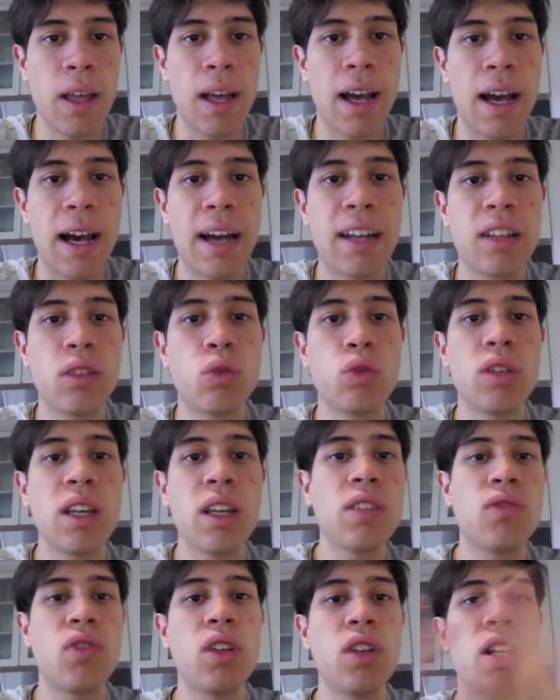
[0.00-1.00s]
and in
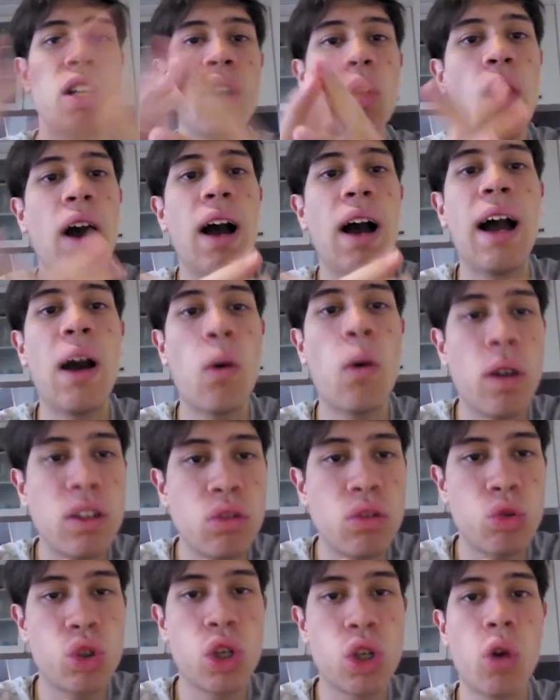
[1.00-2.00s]
today's video I want
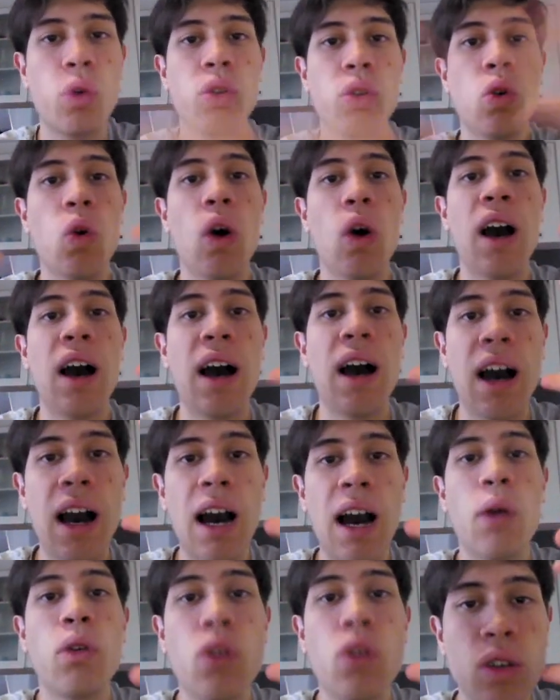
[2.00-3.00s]
to show you
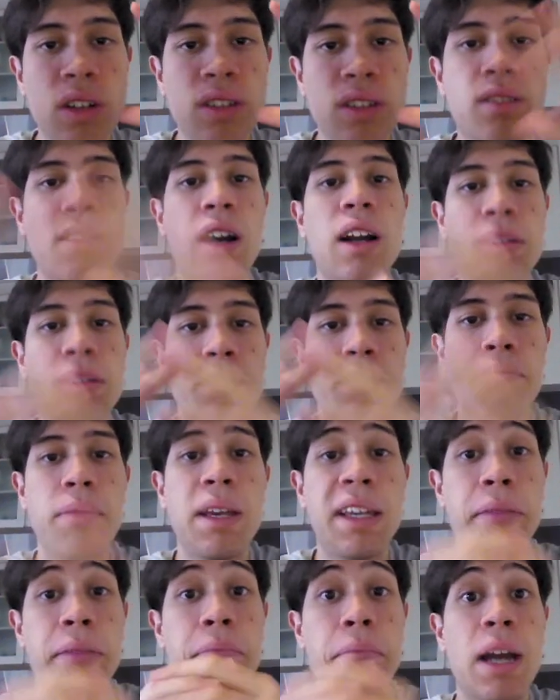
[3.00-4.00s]
how you can start
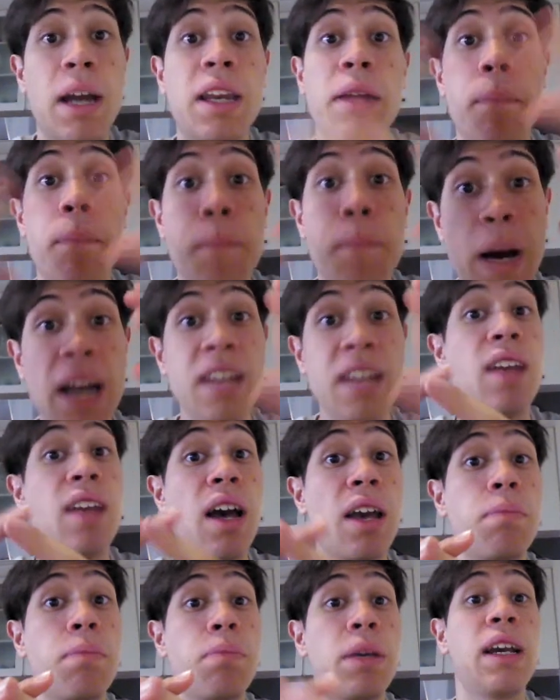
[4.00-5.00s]
making money by
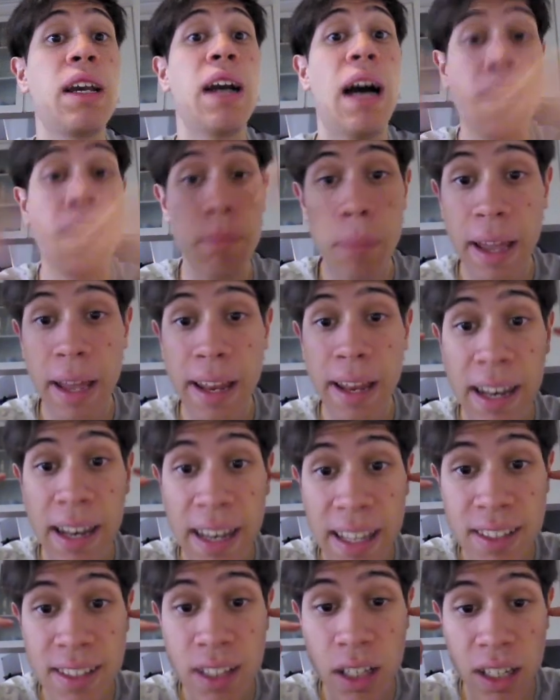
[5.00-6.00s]
typing and by
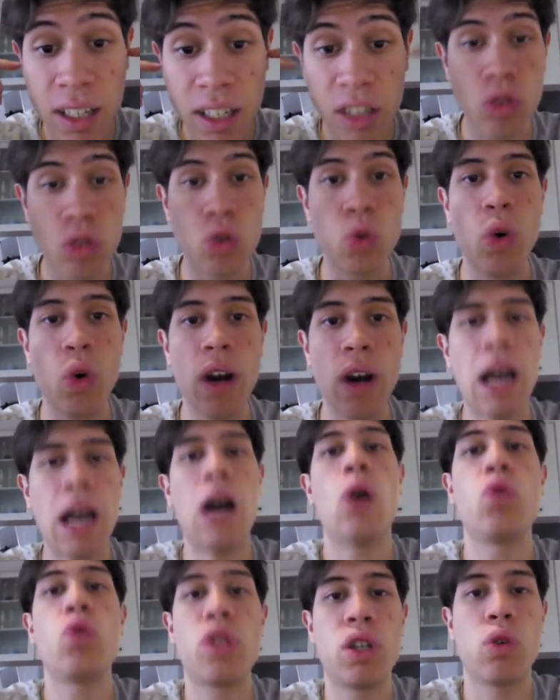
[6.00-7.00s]
listening to
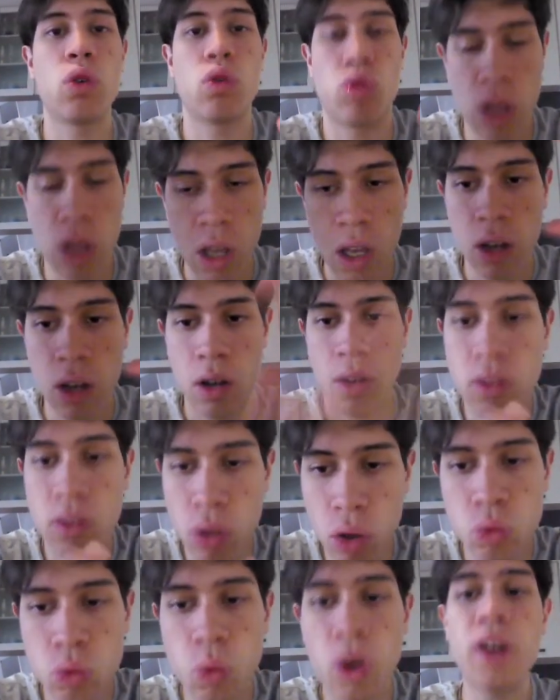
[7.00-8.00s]
audios.
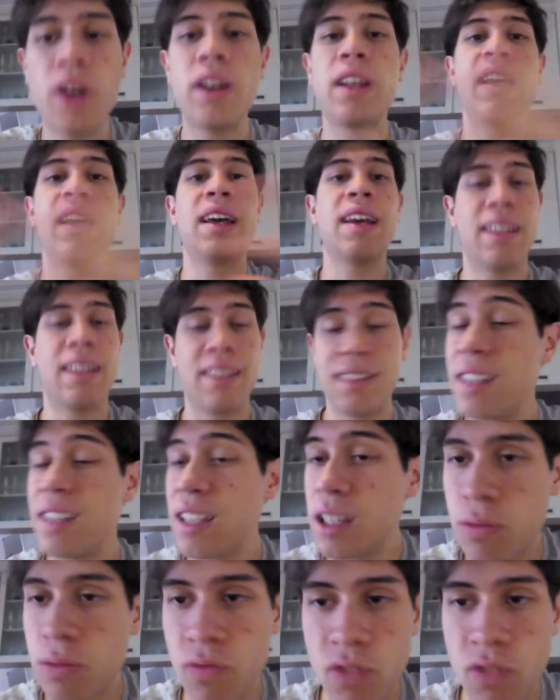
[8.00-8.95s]
Don't worry, this